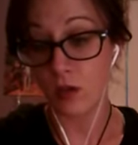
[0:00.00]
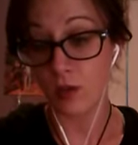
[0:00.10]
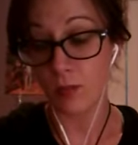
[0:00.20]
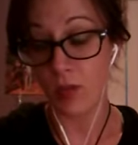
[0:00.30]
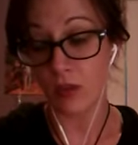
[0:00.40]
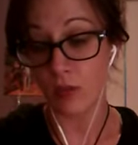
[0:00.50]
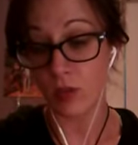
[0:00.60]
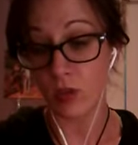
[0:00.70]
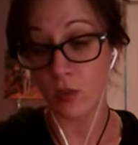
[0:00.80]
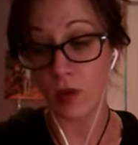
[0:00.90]
to mess
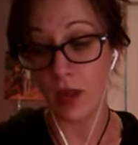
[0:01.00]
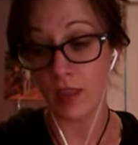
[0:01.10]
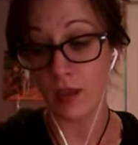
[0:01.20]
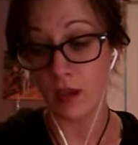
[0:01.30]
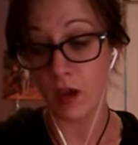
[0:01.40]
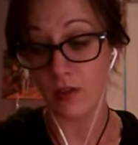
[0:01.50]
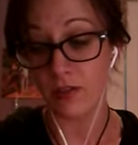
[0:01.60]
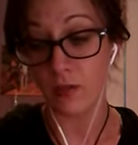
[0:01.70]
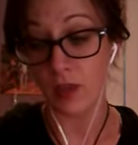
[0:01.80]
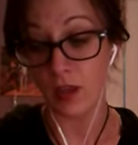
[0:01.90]
with you. But I think
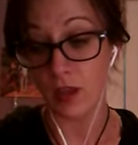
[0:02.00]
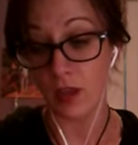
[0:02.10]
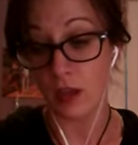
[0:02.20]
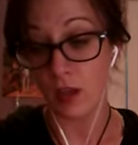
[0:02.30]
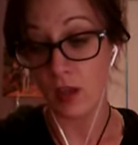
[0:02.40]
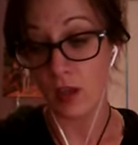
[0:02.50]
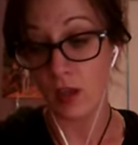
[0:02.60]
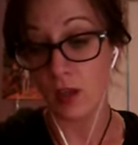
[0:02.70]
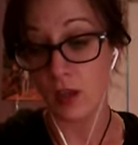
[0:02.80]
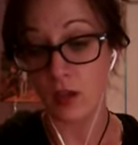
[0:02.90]
ultimately
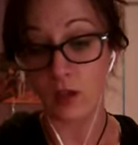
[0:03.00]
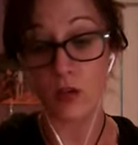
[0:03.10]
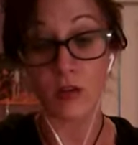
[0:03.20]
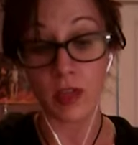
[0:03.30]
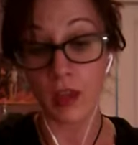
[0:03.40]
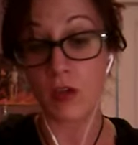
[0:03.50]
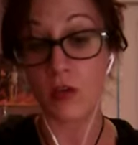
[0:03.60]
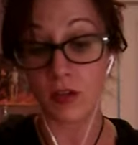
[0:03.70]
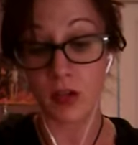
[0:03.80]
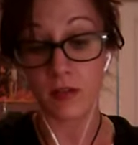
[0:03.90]
you'll get
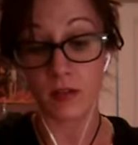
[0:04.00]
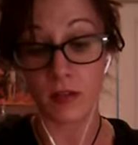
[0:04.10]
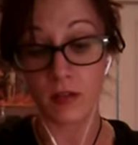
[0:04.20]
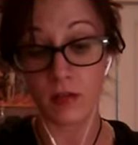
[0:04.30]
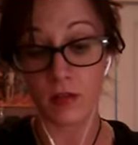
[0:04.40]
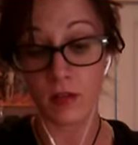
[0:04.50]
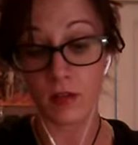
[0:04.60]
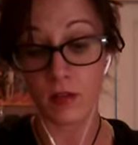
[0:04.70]
your justice.